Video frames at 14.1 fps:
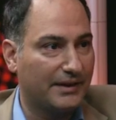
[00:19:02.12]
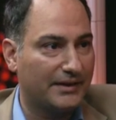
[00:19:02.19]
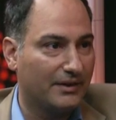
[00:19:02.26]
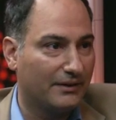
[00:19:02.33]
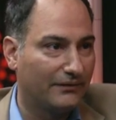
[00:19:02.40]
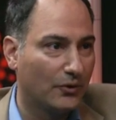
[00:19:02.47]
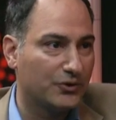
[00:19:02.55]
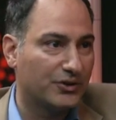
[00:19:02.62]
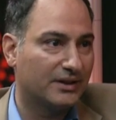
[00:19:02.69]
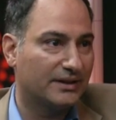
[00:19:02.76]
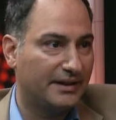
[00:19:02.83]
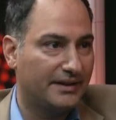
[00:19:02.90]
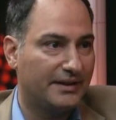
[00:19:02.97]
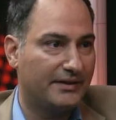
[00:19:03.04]
and
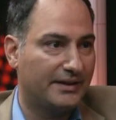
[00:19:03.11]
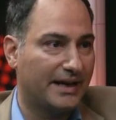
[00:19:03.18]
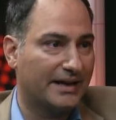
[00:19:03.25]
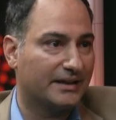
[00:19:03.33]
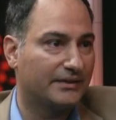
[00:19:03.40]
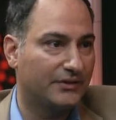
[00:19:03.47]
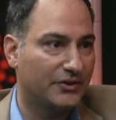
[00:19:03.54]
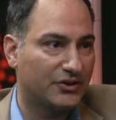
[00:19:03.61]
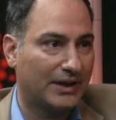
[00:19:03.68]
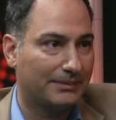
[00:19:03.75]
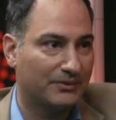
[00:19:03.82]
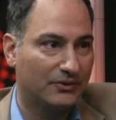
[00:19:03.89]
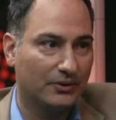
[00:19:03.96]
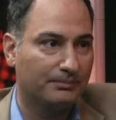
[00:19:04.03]
unfortunately the narrative is
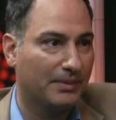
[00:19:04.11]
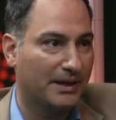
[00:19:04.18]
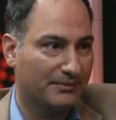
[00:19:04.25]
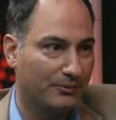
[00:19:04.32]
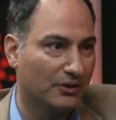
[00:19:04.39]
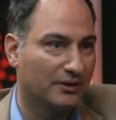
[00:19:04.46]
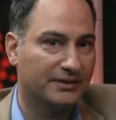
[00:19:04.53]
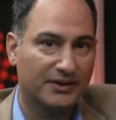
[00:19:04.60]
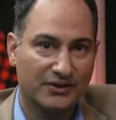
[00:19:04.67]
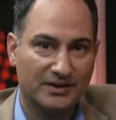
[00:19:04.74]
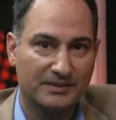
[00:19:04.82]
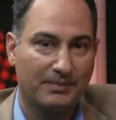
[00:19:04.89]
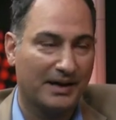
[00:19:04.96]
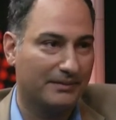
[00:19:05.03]
shaped not by
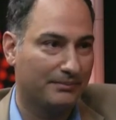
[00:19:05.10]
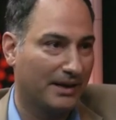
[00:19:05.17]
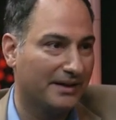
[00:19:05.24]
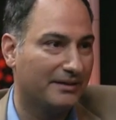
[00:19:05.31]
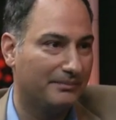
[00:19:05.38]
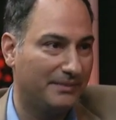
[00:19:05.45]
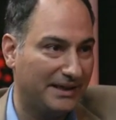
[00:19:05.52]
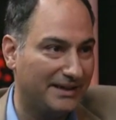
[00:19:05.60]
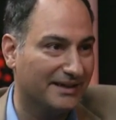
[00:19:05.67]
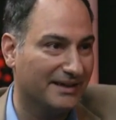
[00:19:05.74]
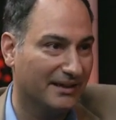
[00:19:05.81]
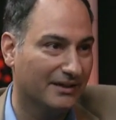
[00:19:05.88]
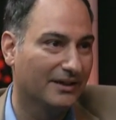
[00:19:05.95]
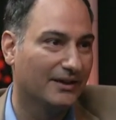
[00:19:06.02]
politicians, by the
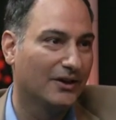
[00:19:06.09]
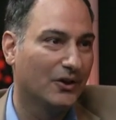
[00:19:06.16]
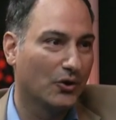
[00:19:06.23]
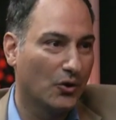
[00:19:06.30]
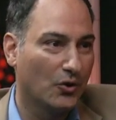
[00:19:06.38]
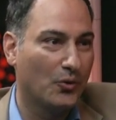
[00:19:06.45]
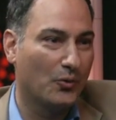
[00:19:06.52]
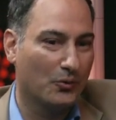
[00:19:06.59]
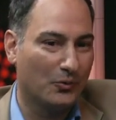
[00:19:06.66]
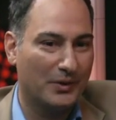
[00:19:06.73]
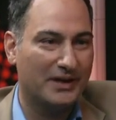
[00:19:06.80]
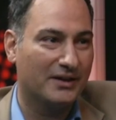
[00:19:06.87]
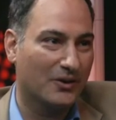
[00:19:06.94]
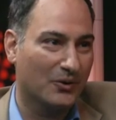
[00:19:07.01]
media, who
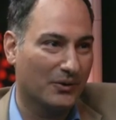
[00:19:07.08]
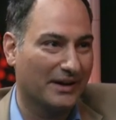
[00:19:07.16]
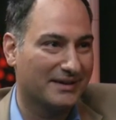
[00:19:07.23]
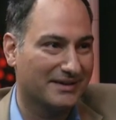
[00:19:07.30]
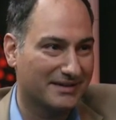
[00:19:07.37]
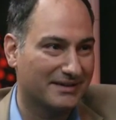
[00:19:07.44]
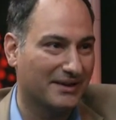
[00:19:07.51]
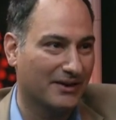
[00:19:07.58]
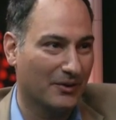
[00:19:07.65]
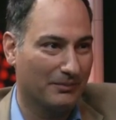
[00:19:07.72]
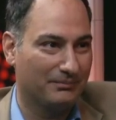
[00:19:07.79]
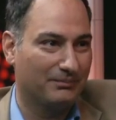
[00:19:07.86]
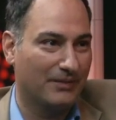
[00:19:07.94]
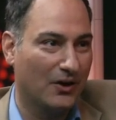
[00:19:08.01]
we know it's
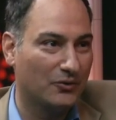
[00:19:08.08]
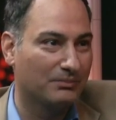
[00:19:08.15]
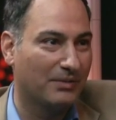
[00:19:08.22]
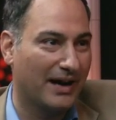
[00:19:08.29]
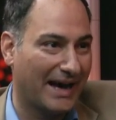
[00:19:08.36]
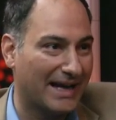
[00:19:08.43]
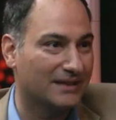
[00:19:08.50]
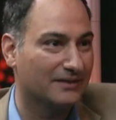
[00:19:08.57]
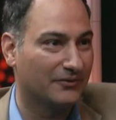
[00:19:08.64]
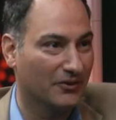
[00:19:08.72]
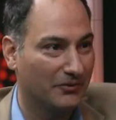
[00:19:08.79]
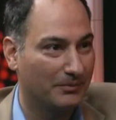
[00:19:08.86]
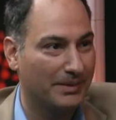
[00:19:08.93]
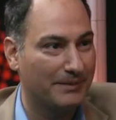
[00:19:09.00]
owned by a
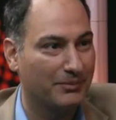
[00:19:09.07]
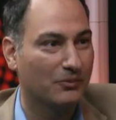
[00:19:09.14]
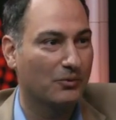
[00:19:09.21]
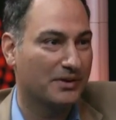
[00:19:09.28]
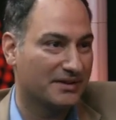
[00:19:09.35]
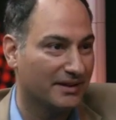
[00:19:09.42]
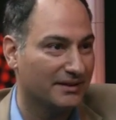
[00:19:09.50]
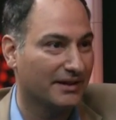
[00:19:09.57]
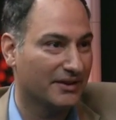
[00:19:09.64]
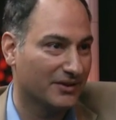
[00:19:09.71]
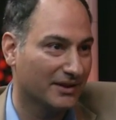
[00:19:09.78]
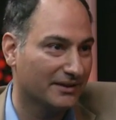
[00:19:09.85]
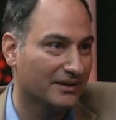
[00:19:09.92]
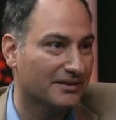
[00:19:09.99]
handful of people with certain
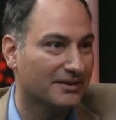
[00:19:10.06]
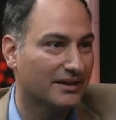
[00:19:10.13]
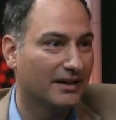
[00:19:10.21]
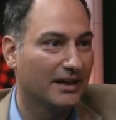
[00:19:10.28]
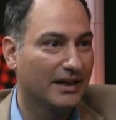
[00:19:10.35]
agendas.